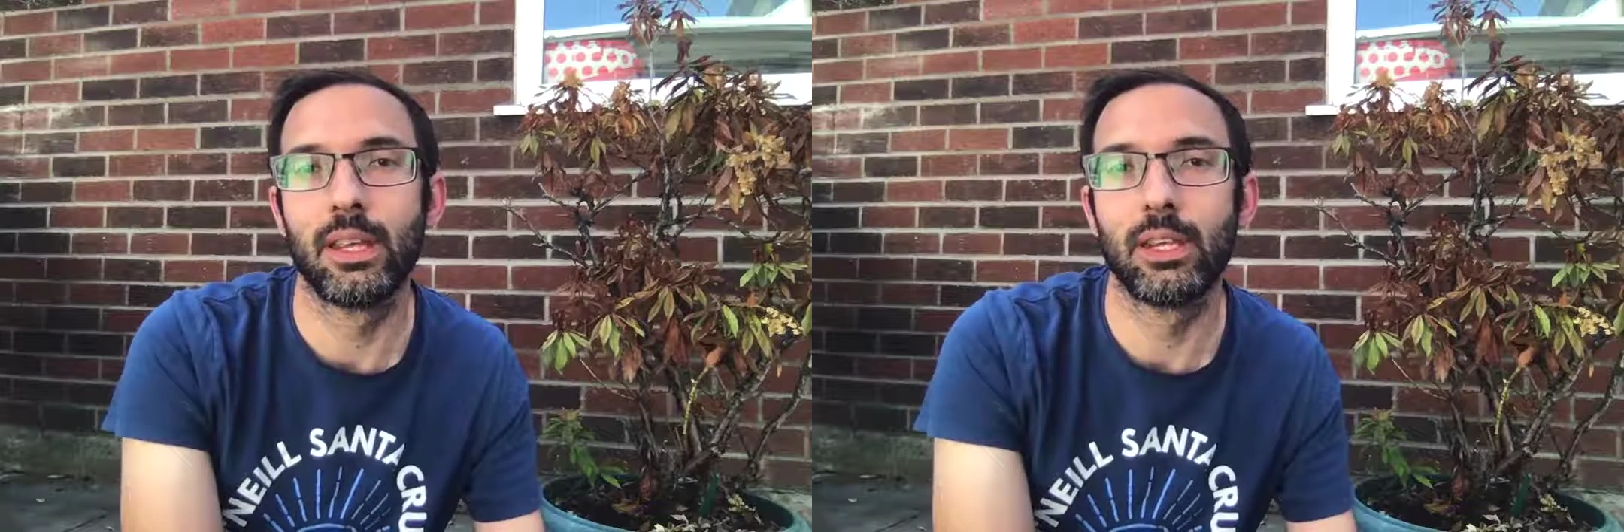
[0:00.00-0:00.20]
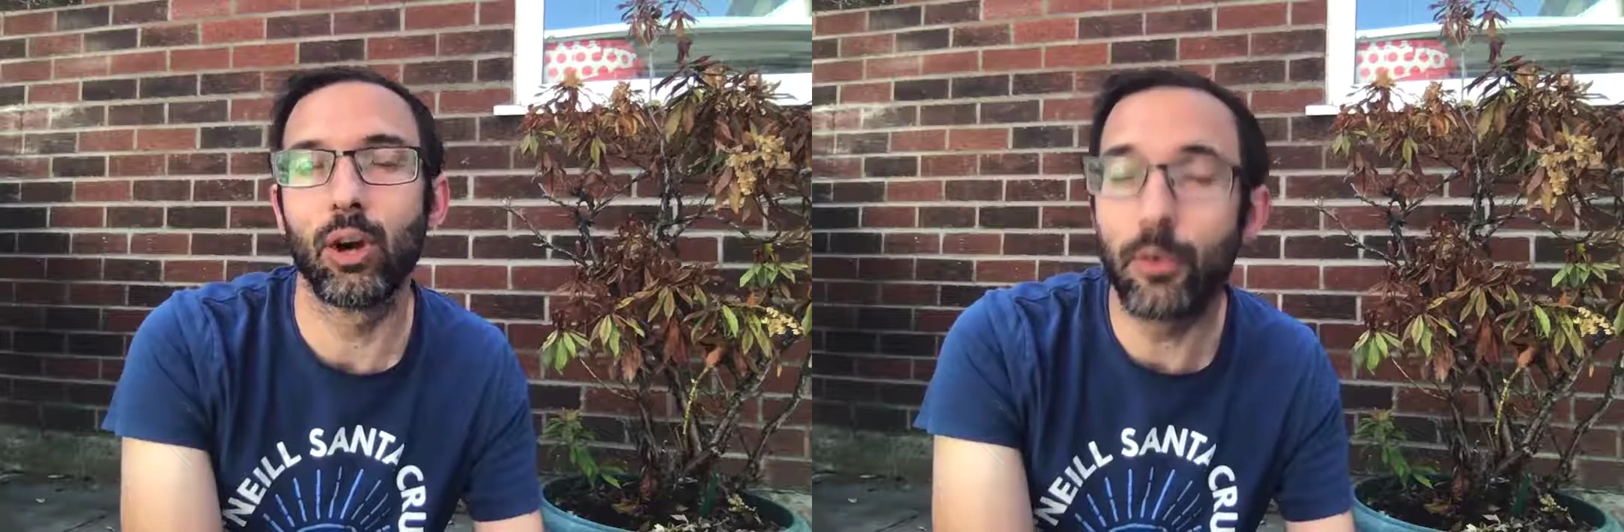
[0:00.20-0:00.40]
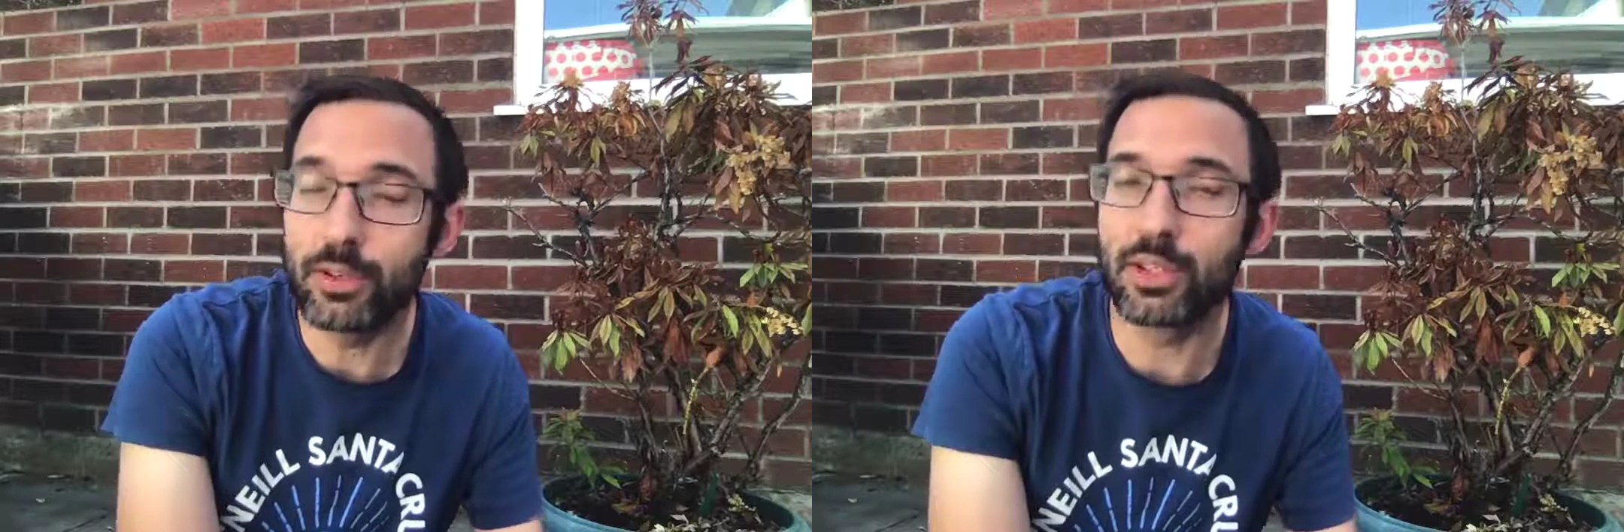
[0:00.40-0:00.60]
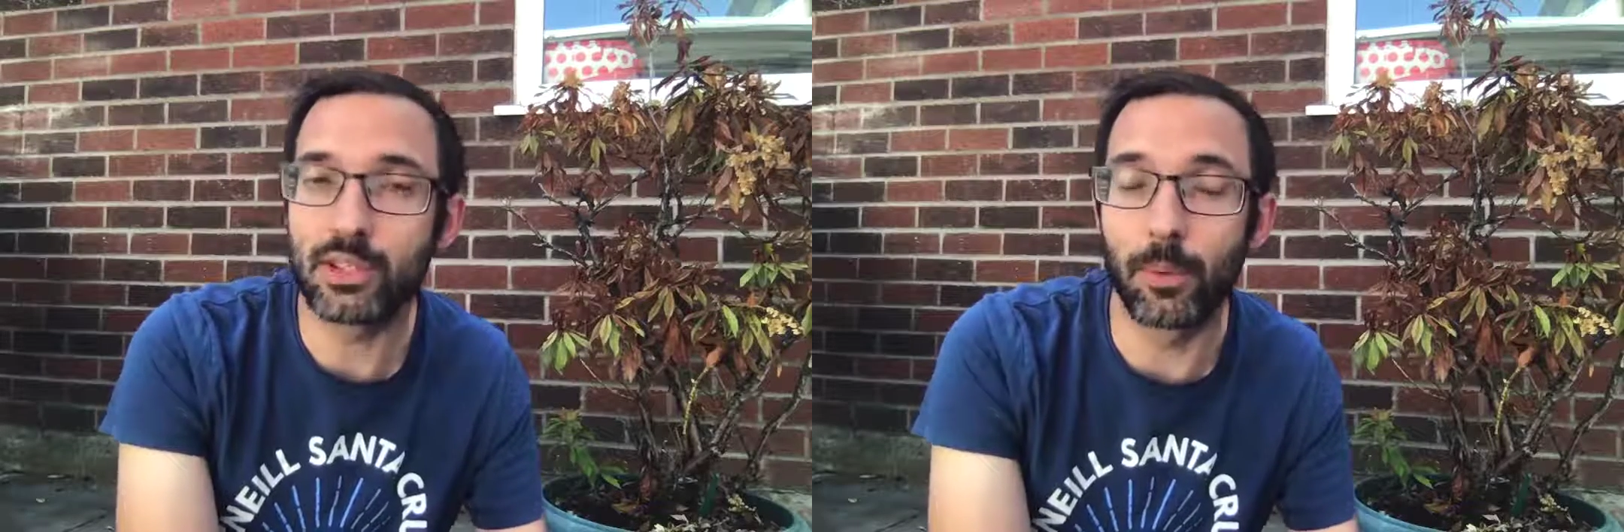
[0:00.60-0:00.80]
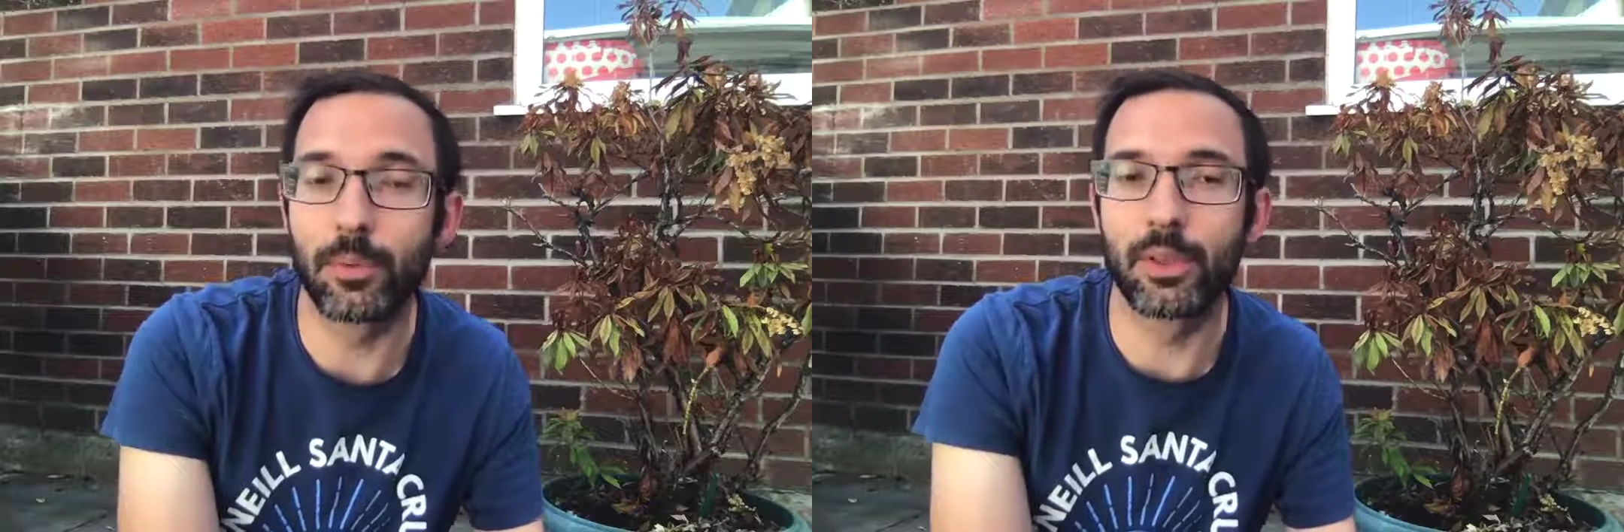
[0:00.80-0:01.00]
He offers us
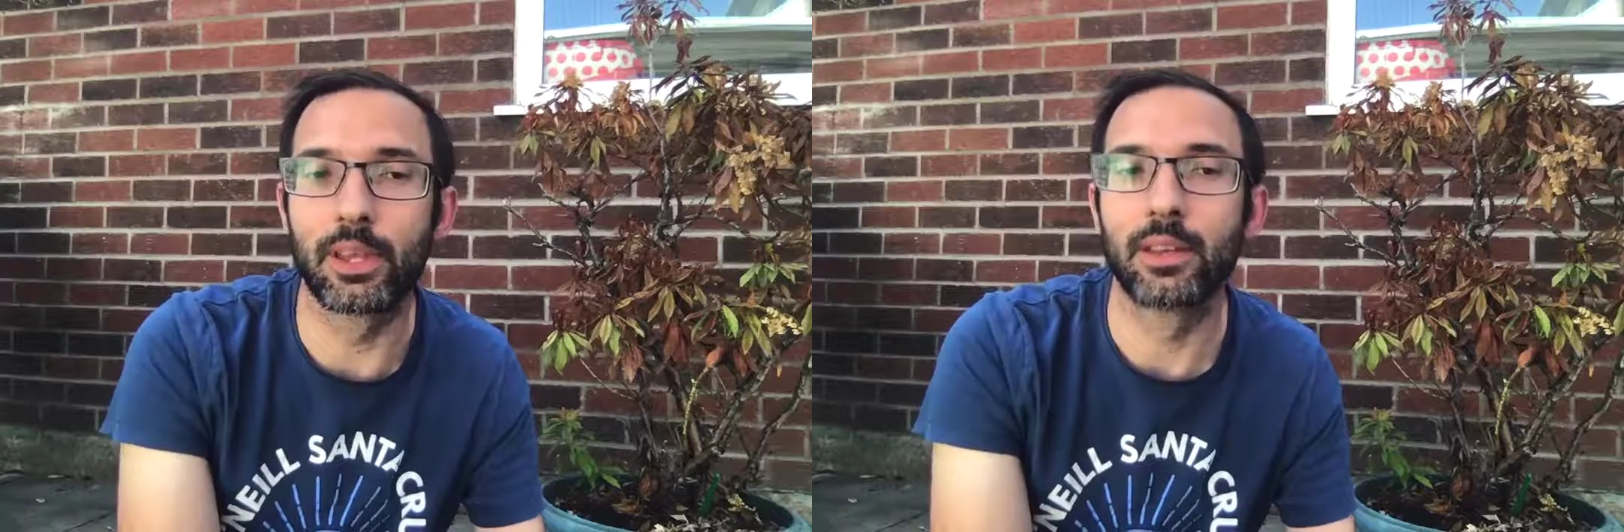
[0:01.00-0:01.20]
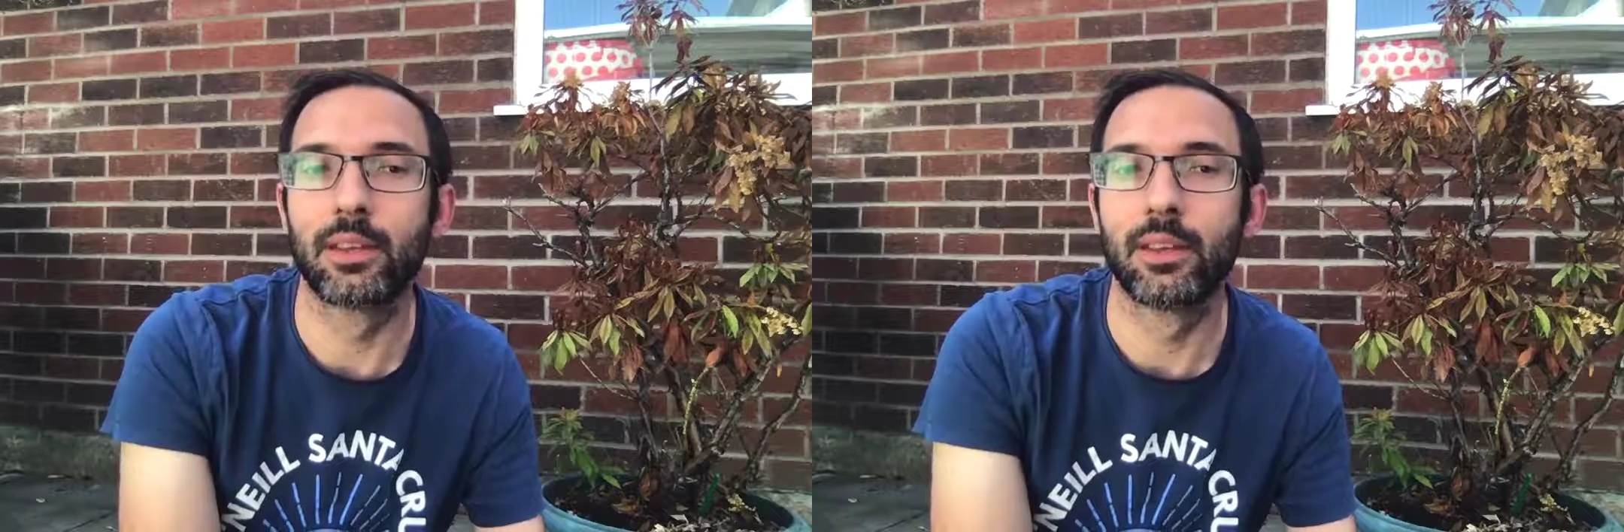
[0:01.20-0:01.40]
something